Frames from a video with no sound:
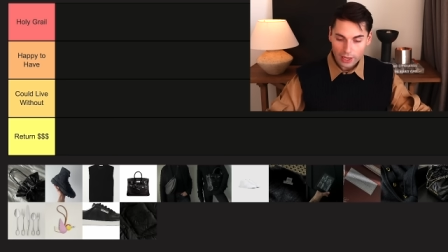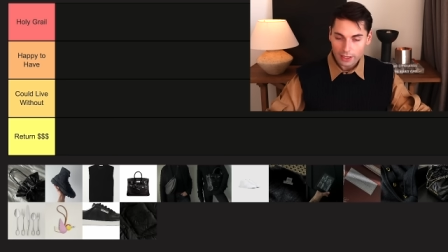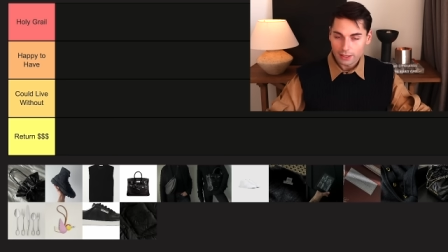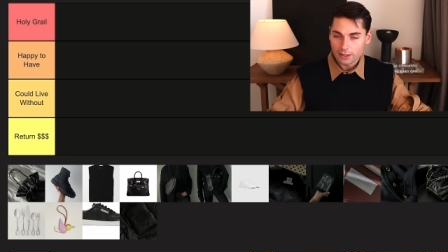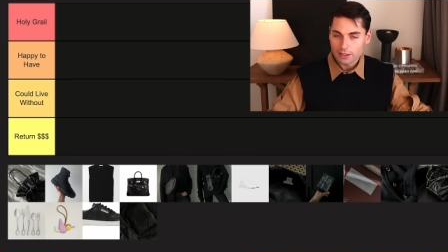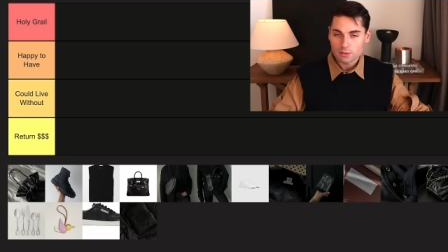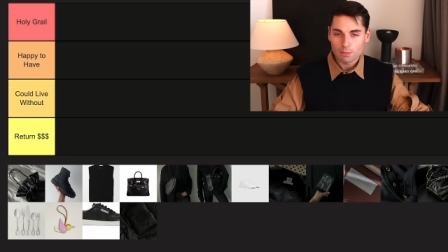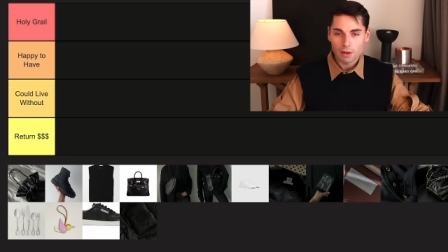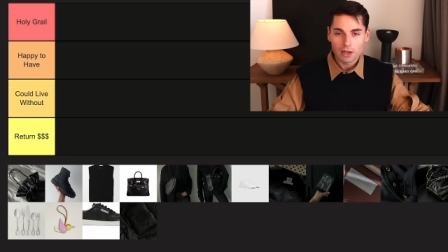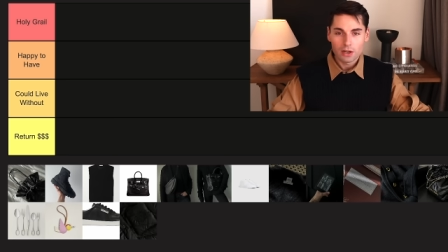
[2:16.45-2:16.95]
And
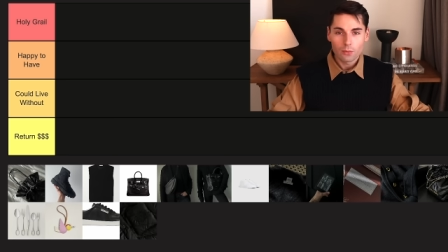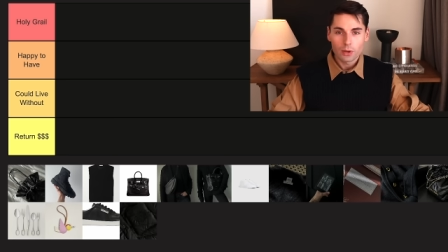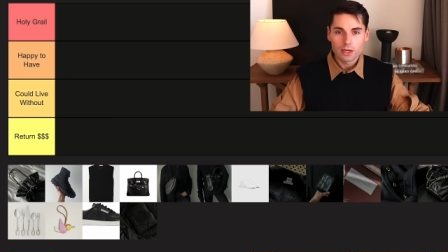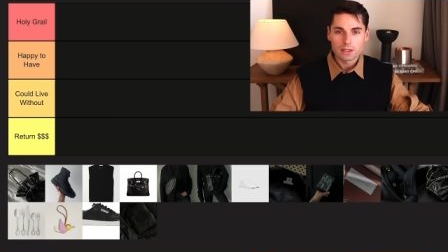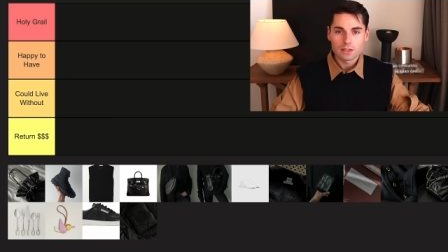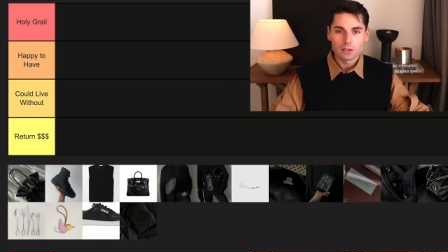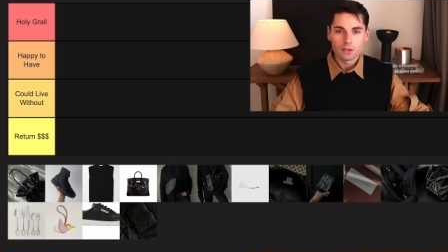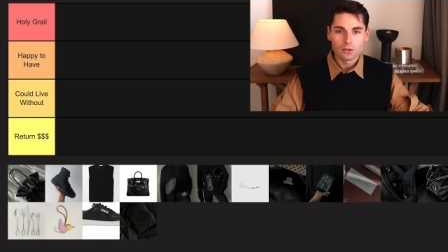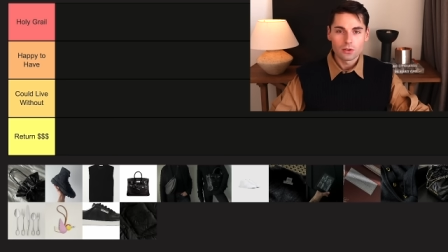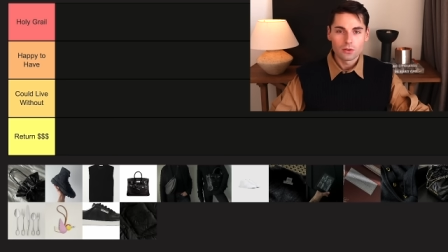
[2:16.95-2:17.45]
this, by the way,
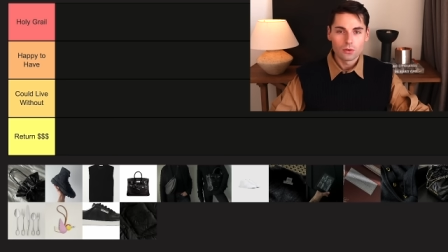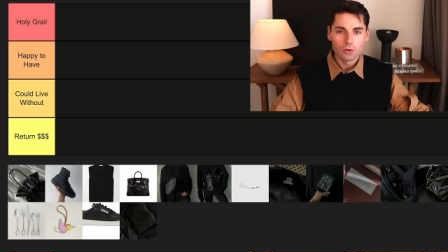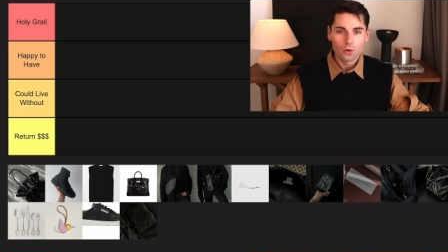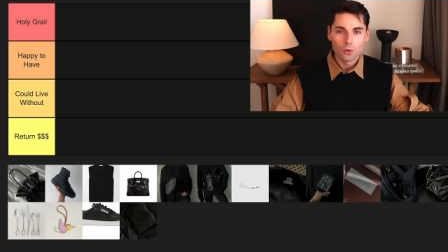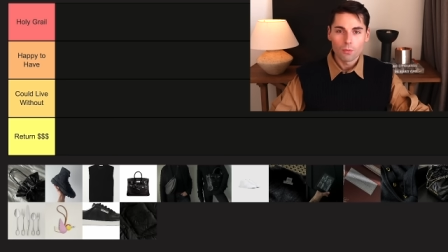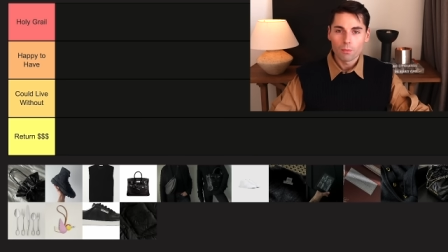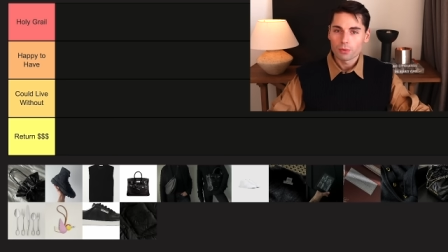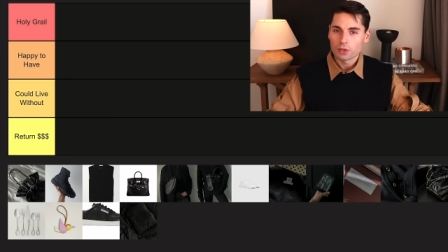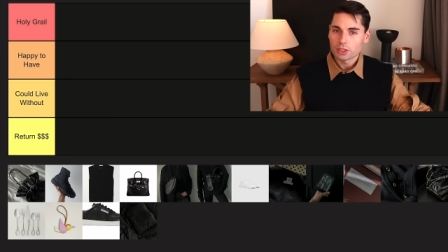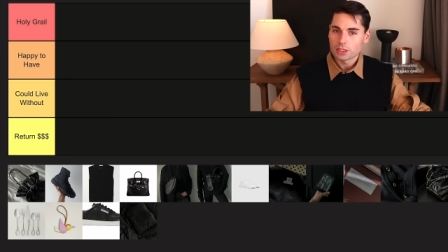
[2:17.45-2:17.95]
is in
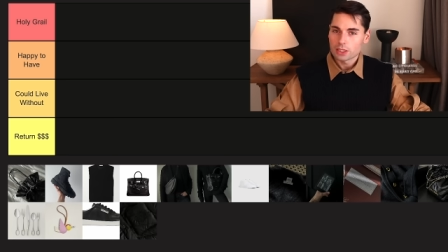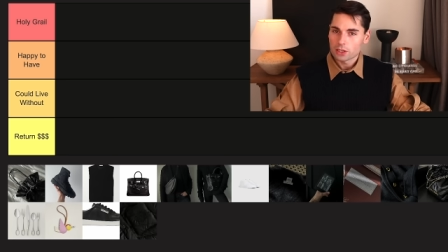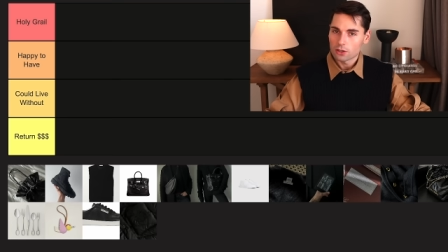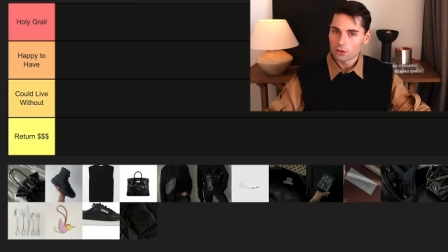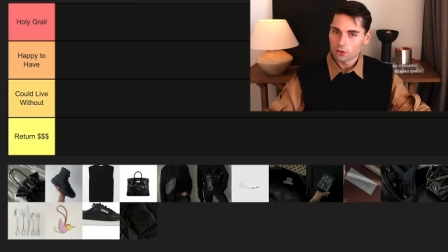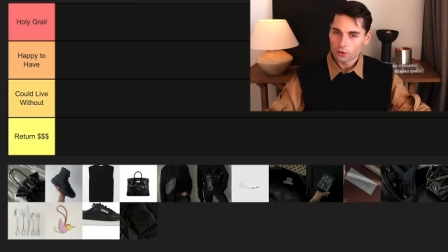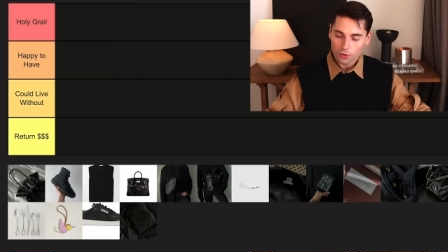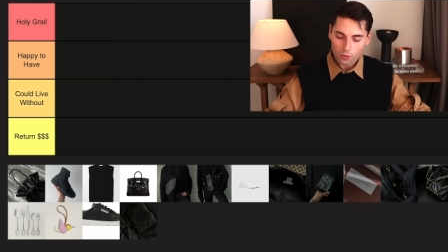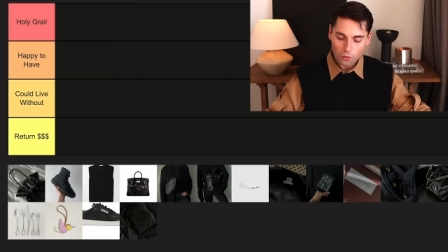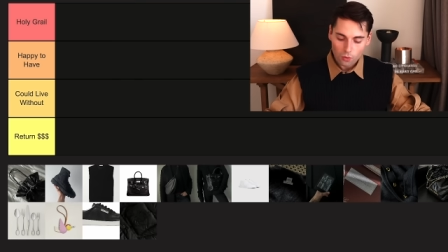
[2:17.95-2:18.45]
no
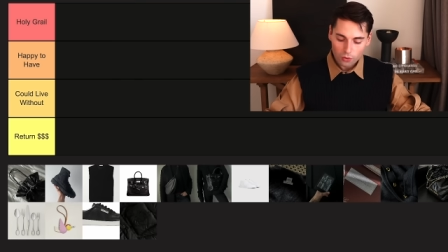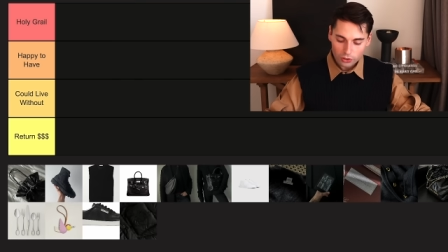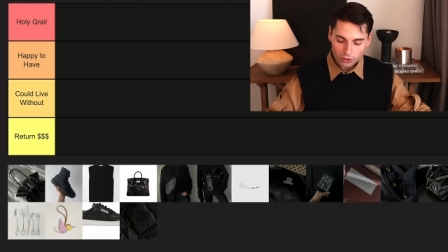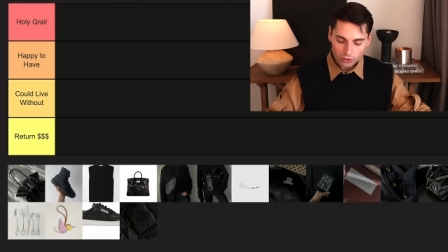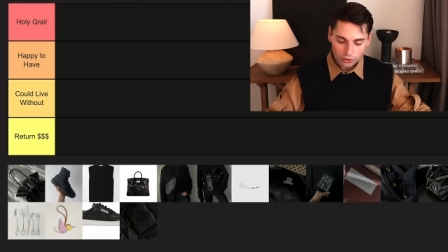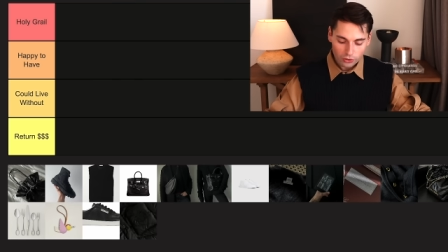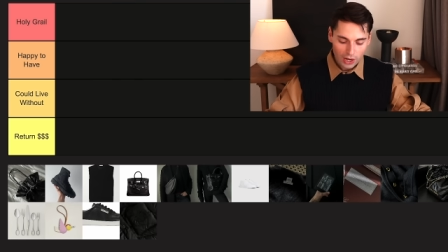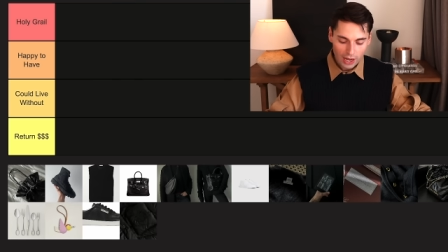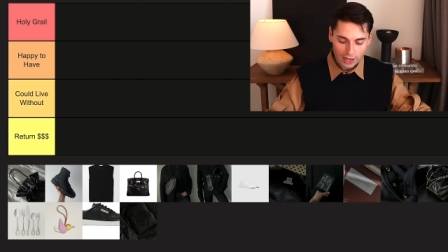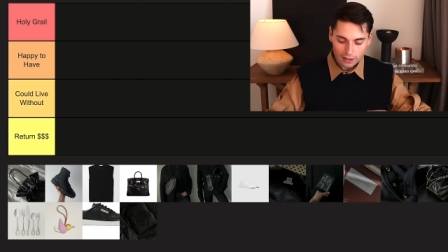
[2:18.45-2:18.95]
particular order.